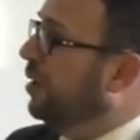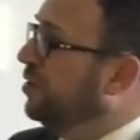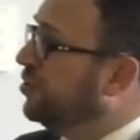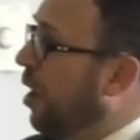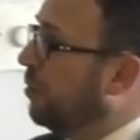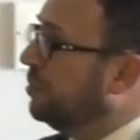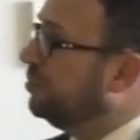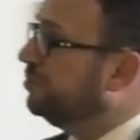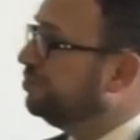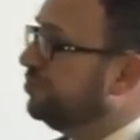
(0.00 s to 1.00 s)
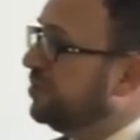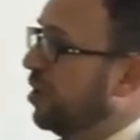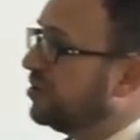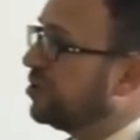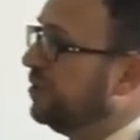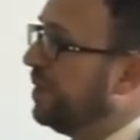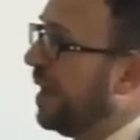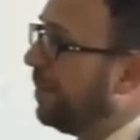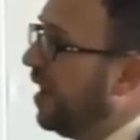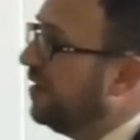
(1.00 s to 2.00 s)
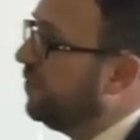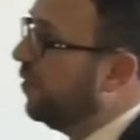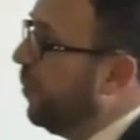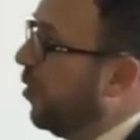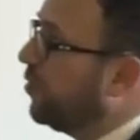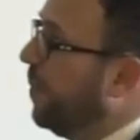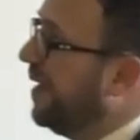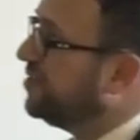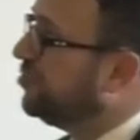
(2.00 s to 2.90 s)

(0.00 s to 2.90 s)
So those could be applied for both mass